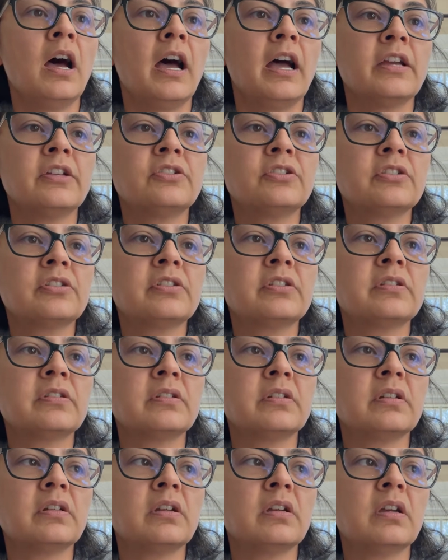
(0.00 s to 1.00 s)
I just,
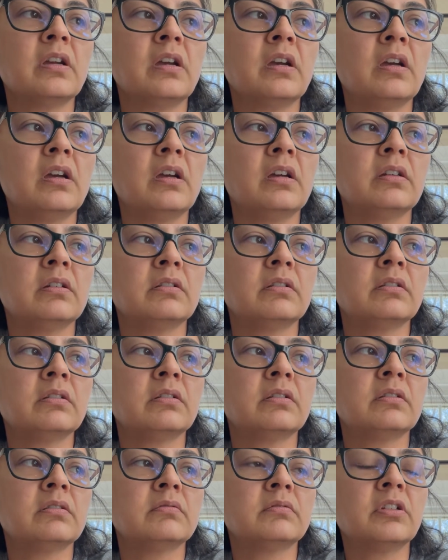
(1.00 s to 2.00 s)

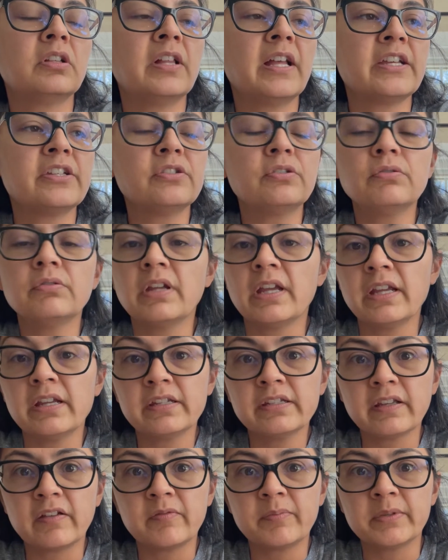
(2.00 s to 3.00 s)
ugh, the last two days
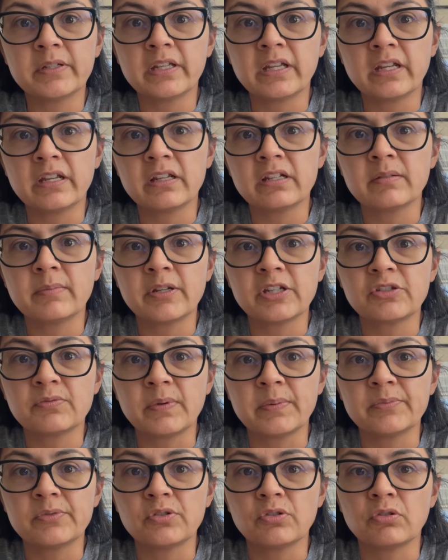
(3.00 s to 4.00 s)
I've been getting into my
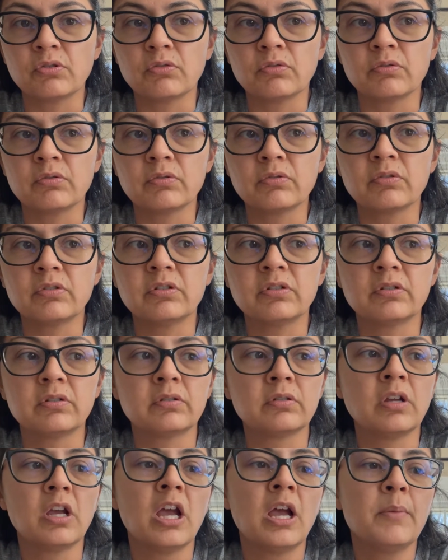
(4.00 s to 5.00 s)
swimsuit,
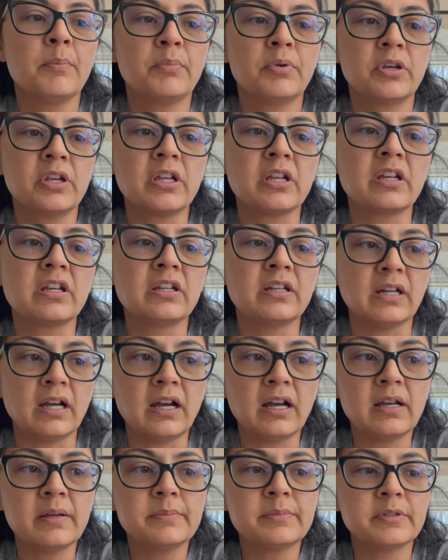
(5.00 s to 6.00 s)
putting
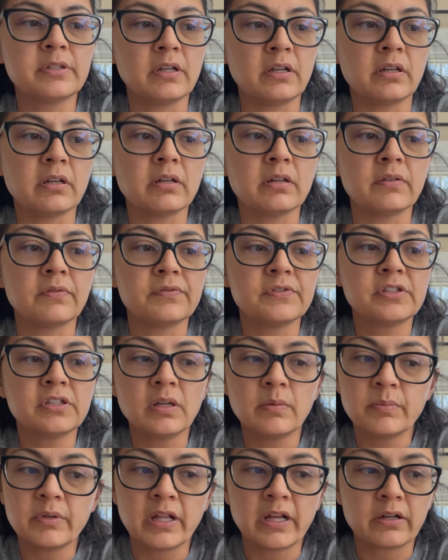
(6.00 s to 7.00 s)
gobs of
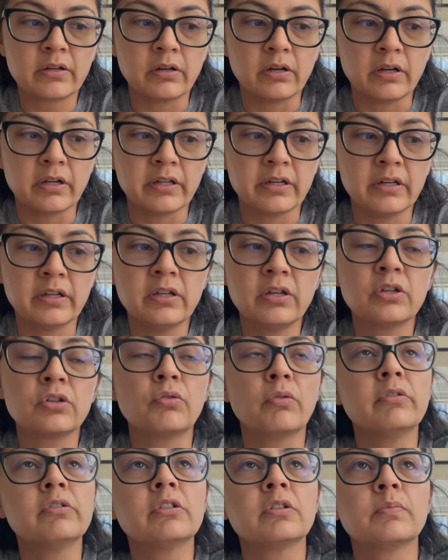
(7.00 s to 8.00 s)
sunblock on,
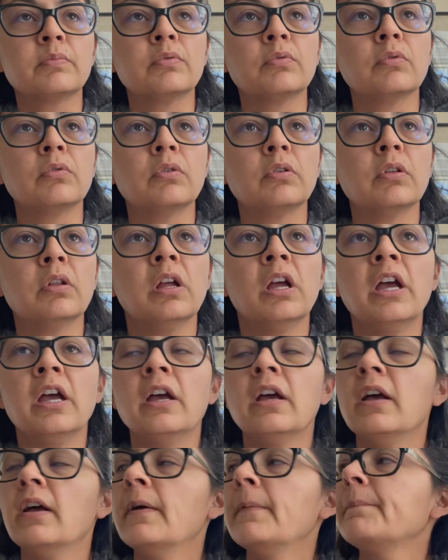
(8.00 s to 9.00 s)
going to the pool,
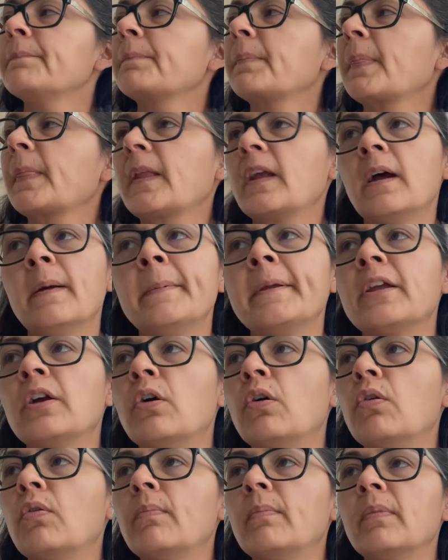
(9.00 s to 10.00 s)
coming
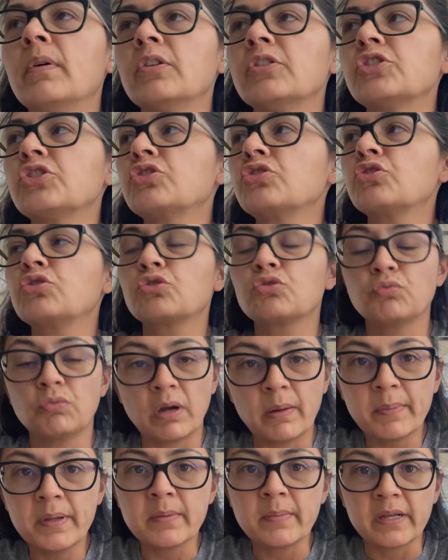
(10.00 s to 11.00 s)
home,
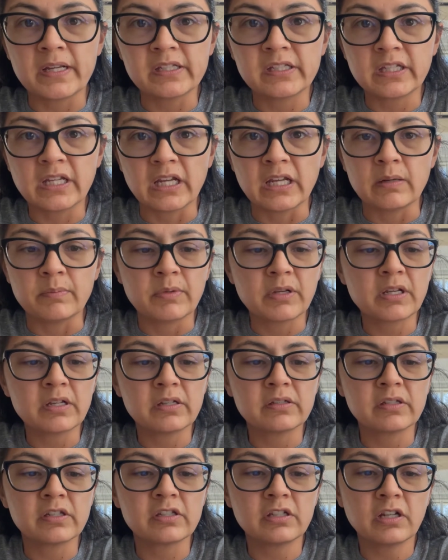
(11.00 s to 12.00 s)
scrubbing my skin
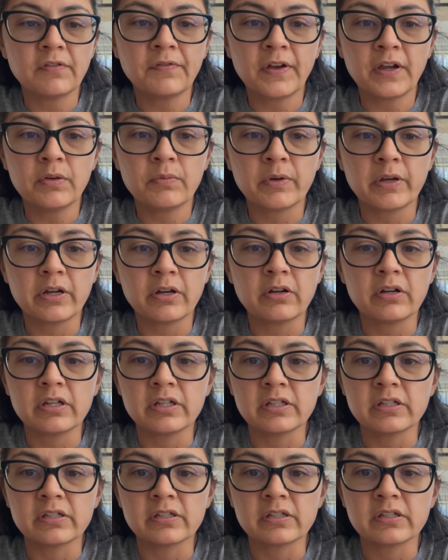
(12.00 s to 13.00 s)
because the stuff I wear
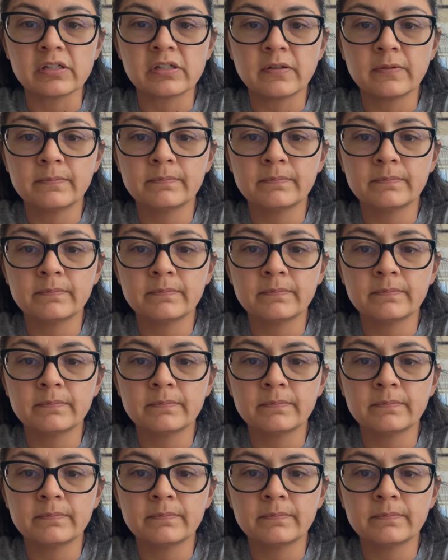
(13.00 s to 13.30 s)
is